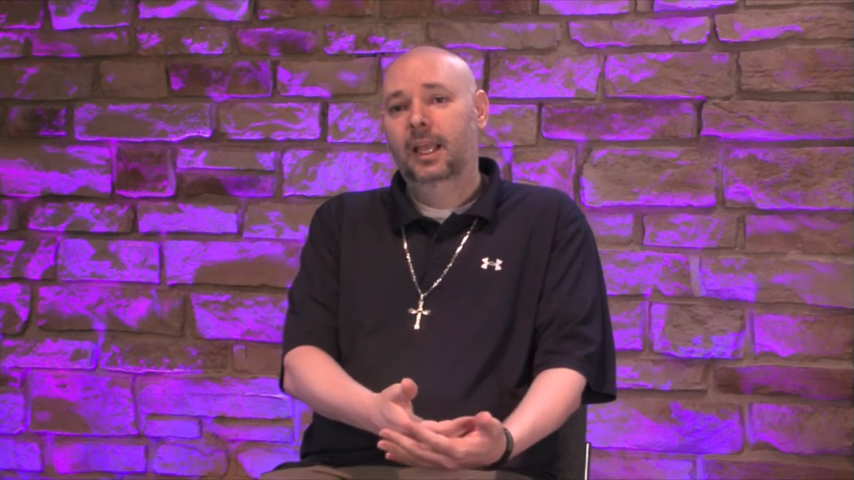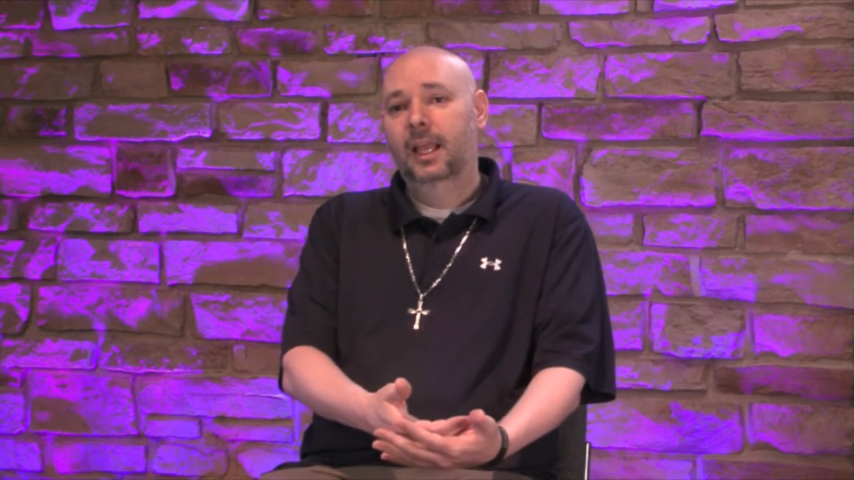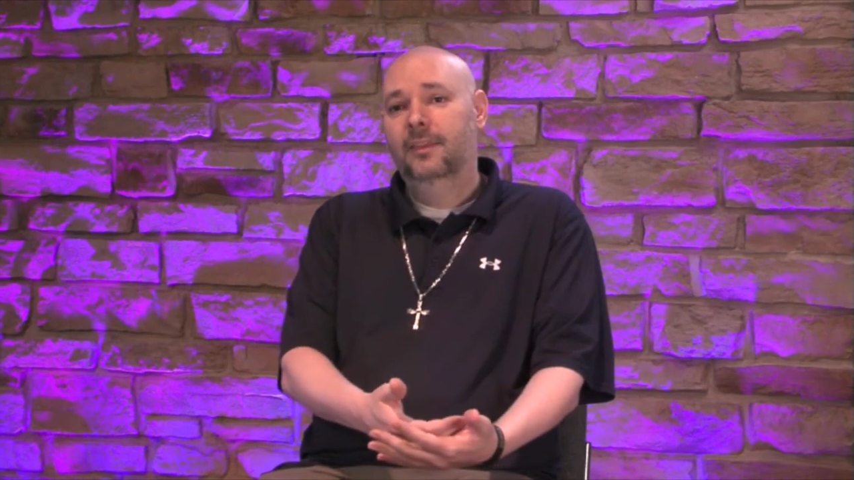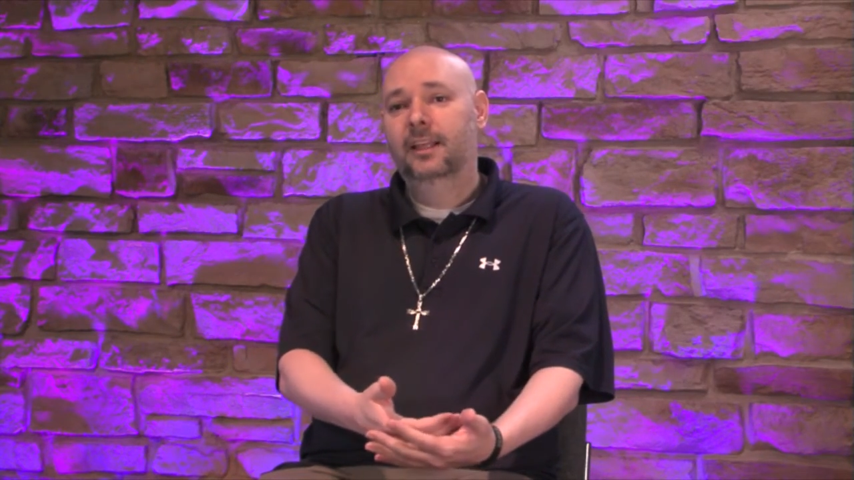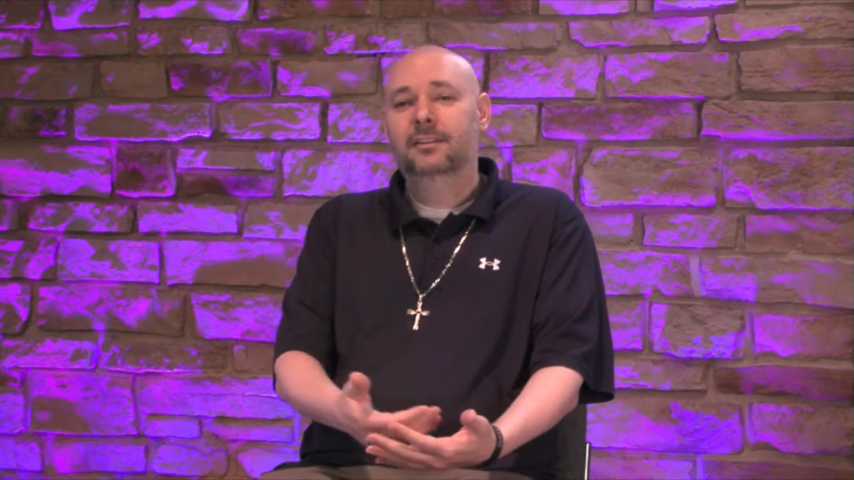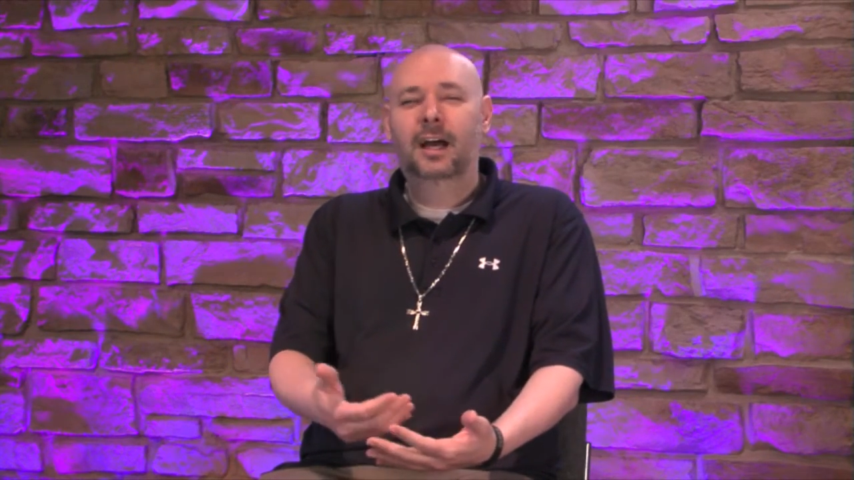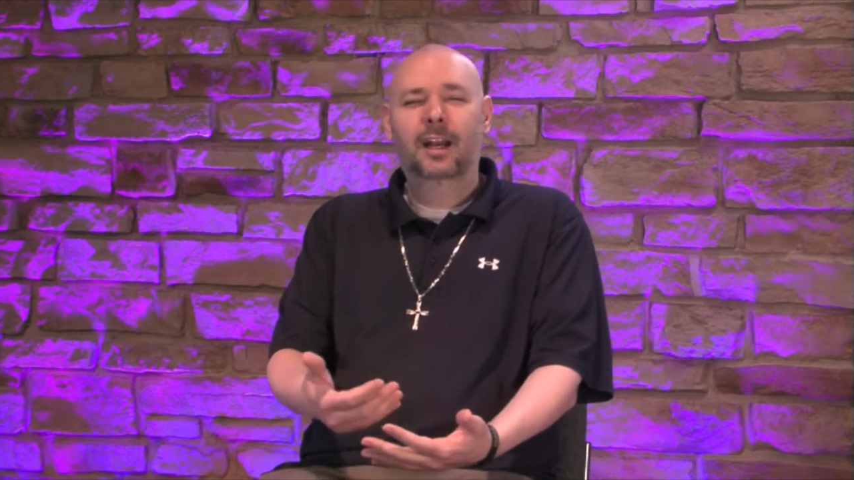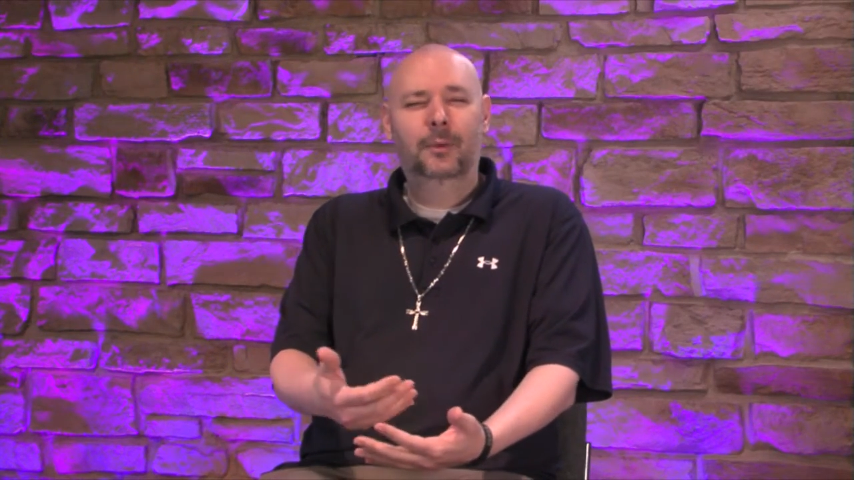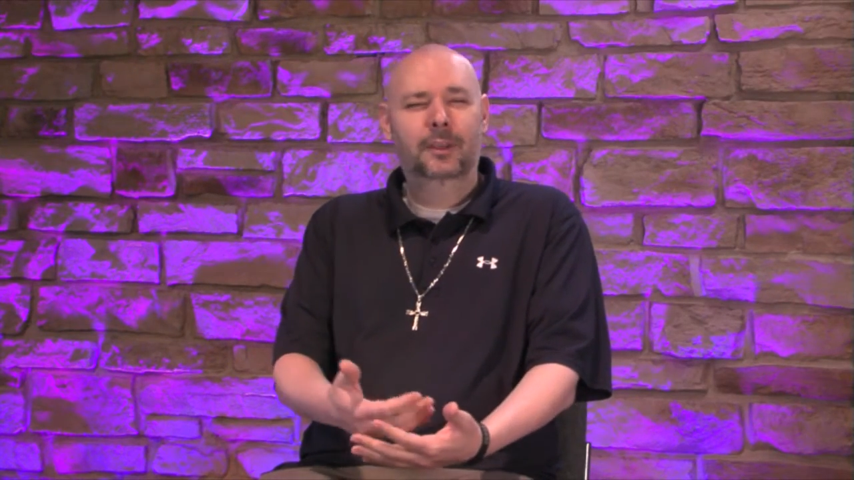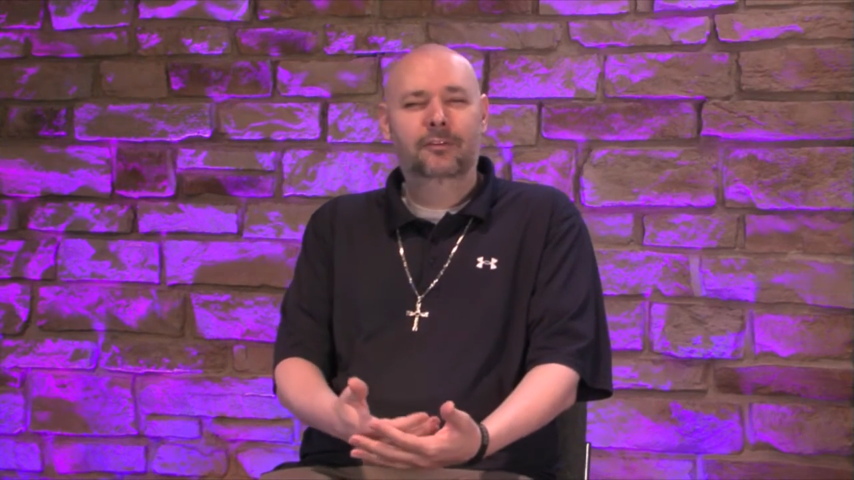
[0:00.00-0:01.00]
and that's
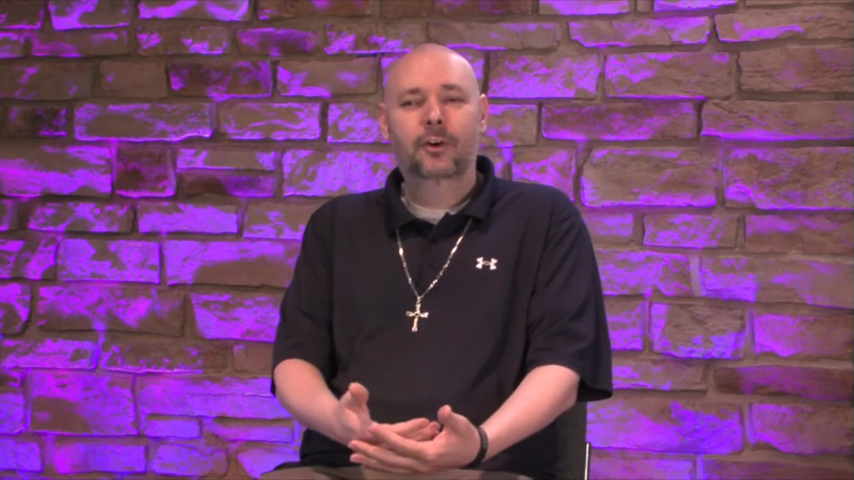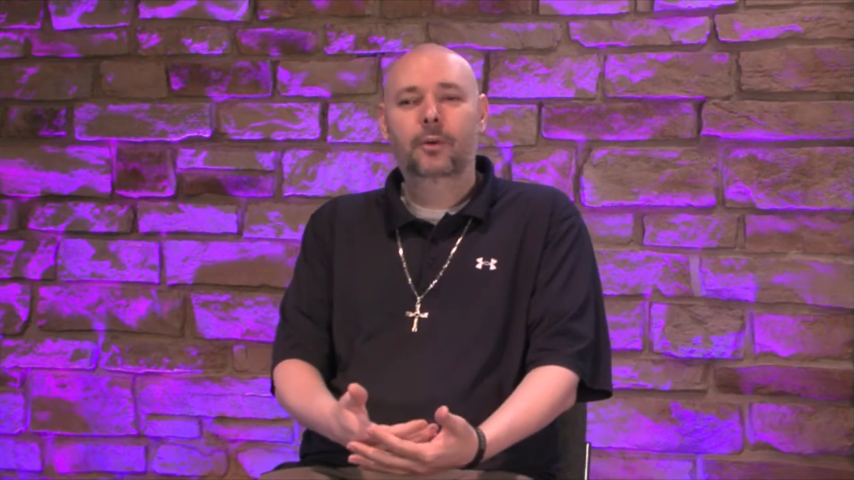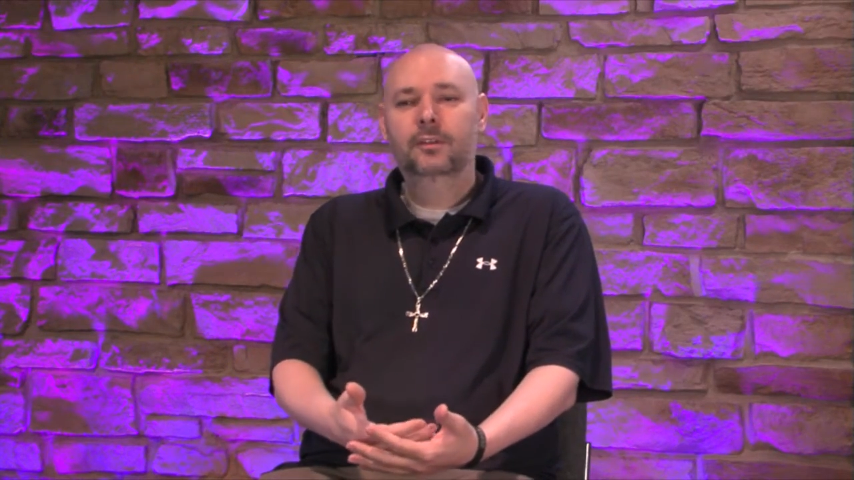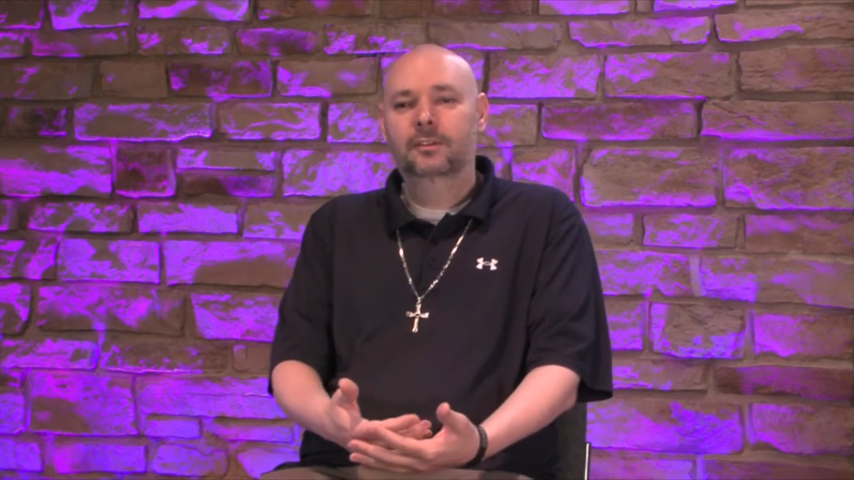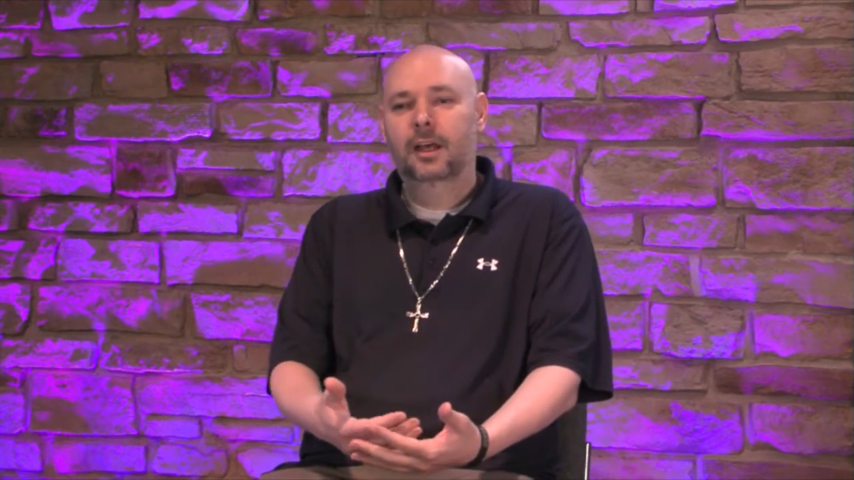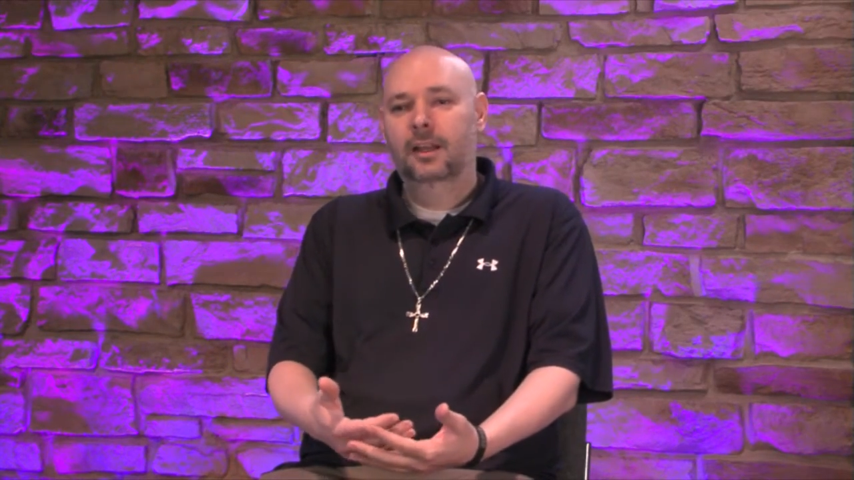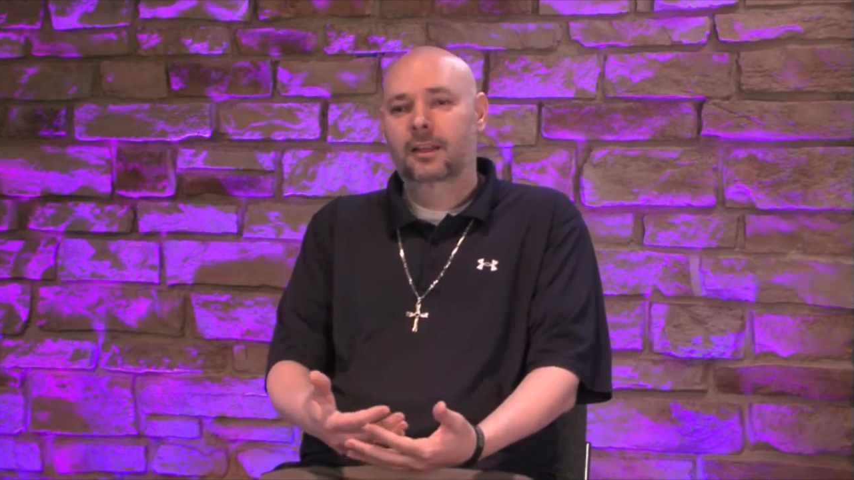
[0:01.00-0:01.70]
kind of what you focus on.